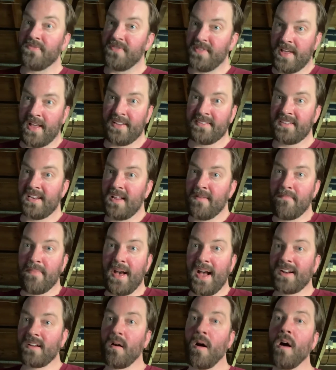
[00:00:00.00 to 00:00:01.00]
things that
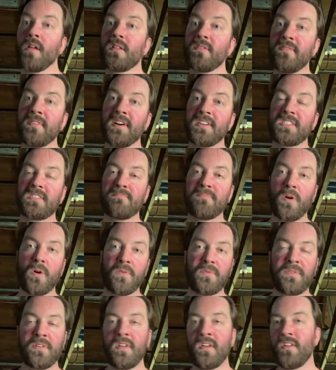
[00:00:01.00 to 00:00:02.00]
impact all of us
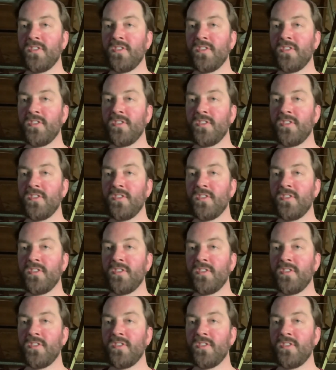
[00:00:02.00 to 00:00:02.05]
both